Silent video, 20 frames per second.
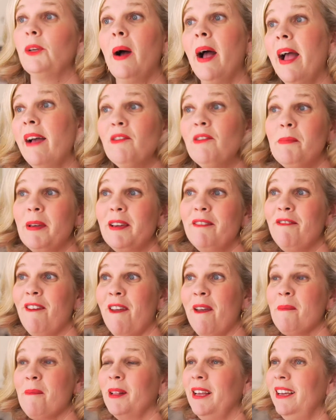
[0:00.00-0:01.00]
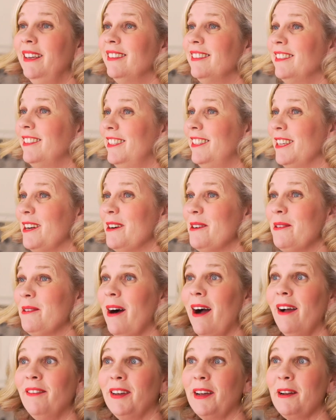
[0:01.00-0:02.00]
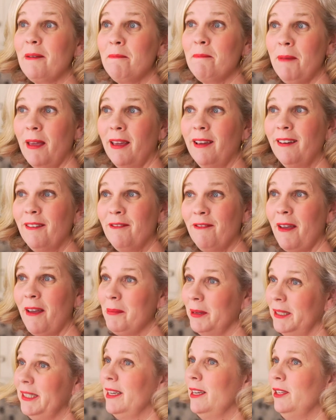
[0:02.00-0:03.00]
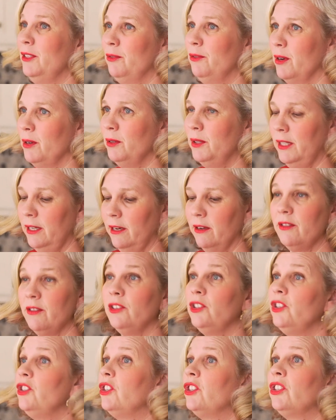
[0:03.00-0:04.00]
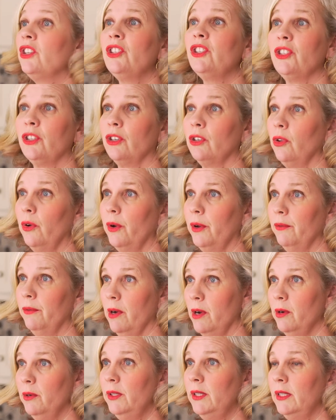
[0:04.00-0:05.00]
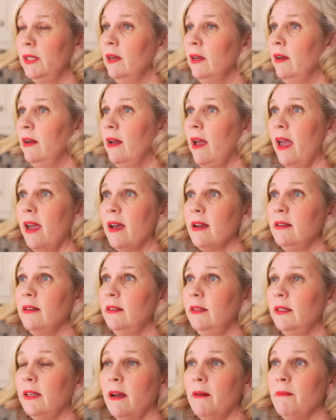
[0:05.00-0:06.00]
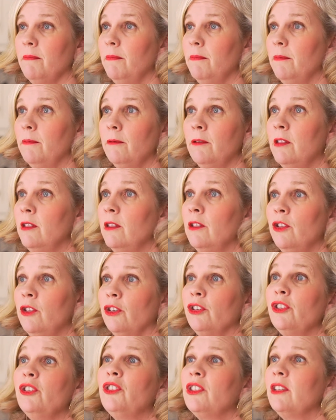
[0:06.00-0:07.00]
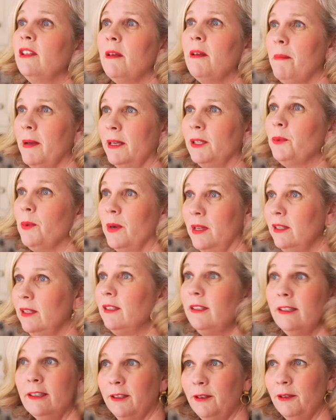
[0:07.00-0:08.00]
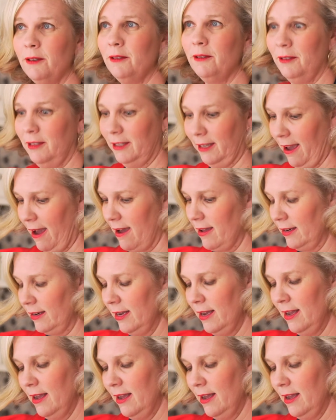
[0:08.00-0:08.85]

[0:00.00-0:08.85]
I have a big family, so I've got a big family-sized roast here. This is just a sirloin roast, and they're usually the best ones to get.